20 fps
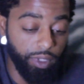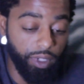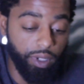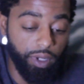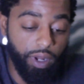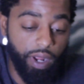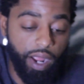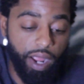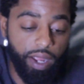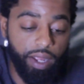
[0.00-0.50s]

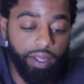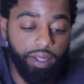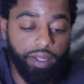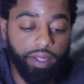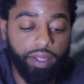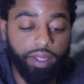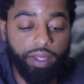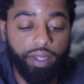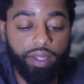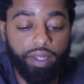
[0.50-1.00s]

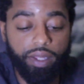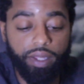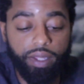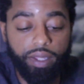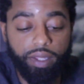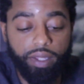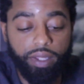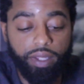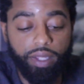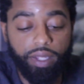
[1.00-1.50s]
Alright?
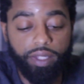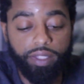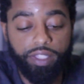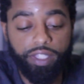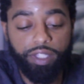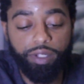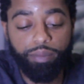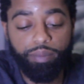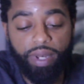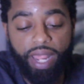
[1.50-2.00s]

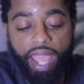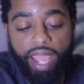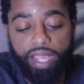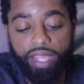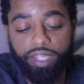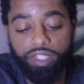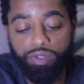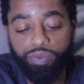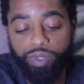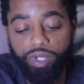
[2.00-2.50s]
Until
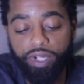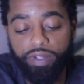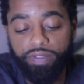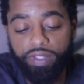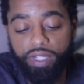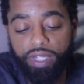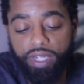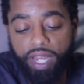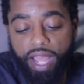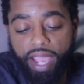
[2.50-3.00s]
black gets rid
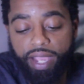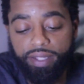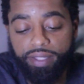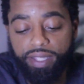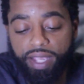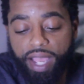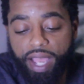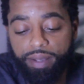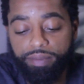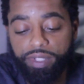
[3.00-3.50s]
of the
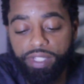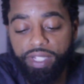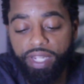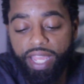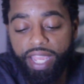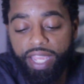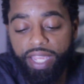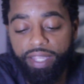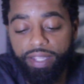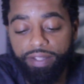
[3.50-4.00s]
nighttime
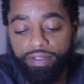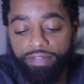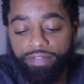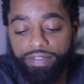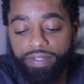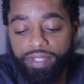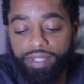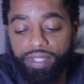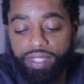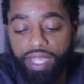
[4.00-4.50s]

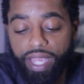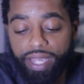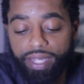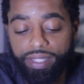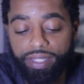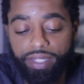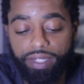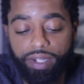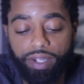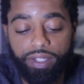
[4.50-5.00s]
slave,
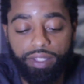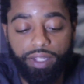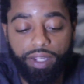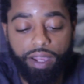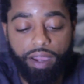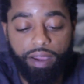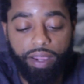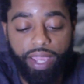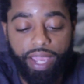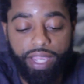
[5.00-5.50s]
sex, and other
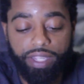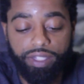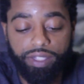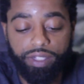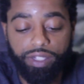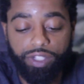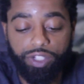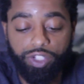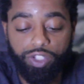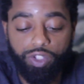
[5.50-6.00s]

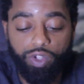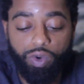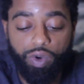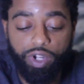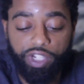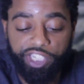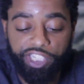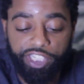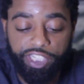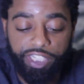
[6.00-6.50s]
Caucasian
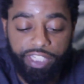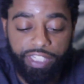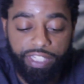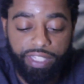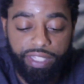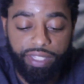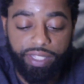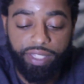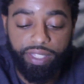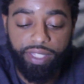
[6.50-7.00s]

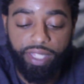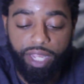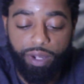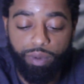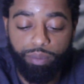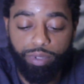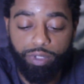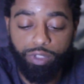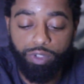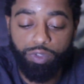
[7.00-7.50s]
distortions, they
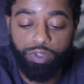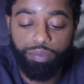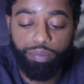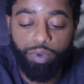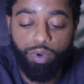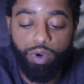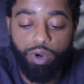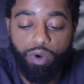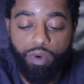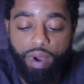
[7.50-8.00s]
will produce
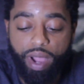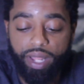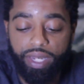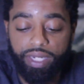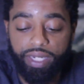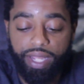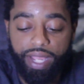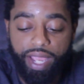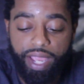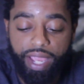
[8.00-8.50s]
poor
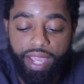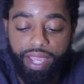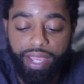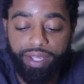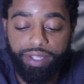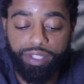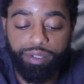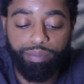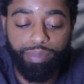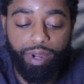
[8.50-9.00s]
quality
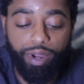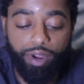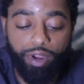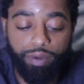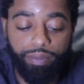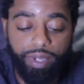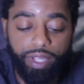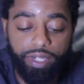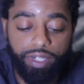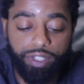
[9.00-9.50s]
eggs,
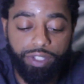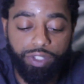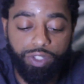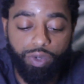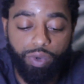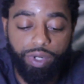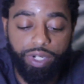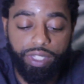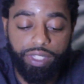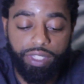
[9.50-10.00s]
sperm, and
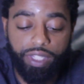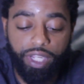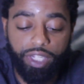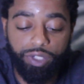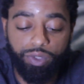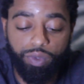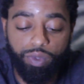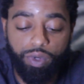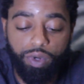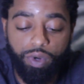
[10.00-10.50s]
distorted
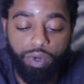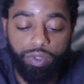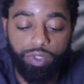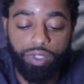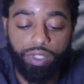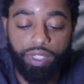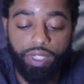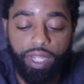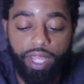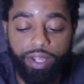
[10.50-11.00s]
sexual
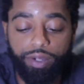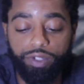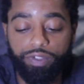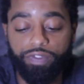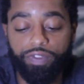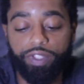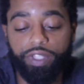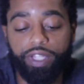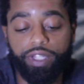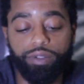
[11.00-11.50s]
culture language
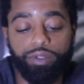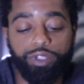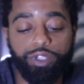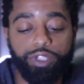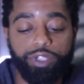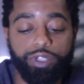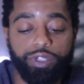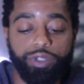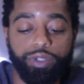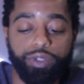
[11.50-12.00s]
for their
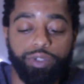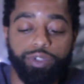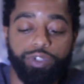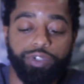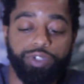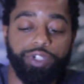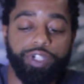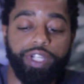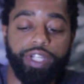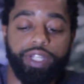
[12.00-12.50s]

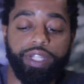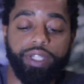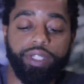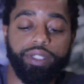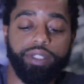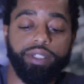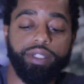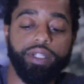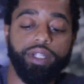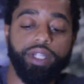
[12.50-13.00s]

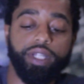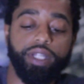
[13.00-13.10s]
children.